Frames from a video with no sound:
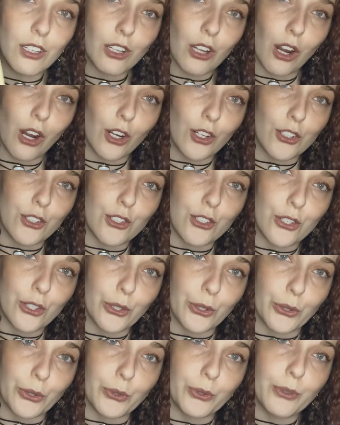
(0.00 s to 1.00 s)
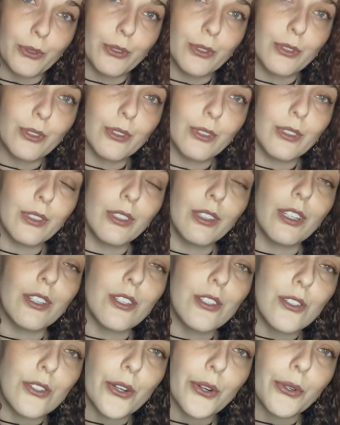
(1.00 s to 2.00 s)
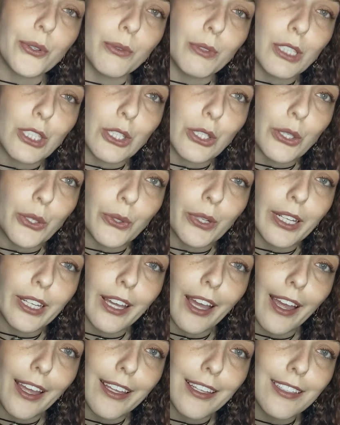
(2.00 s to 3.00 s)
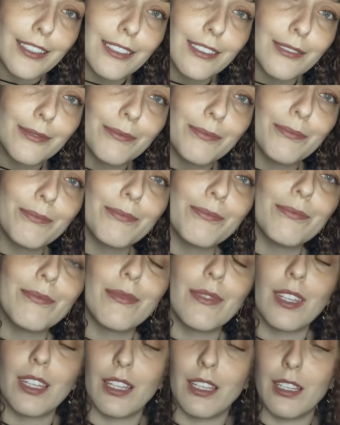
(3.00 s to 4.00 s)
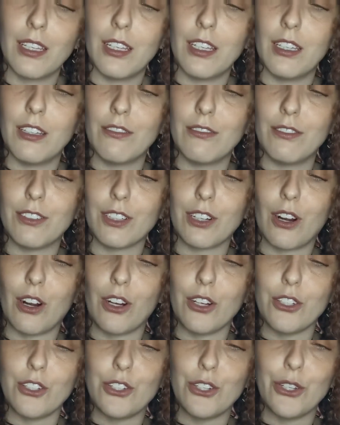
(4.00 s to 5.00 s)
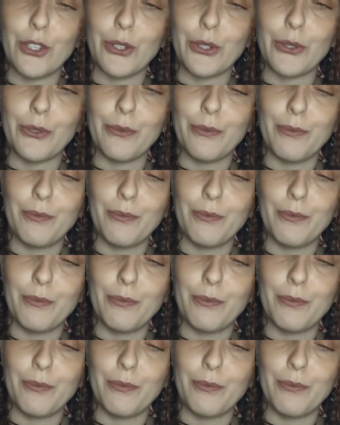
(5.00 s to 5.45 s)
Card 2, the stone was Unikite. For card 2,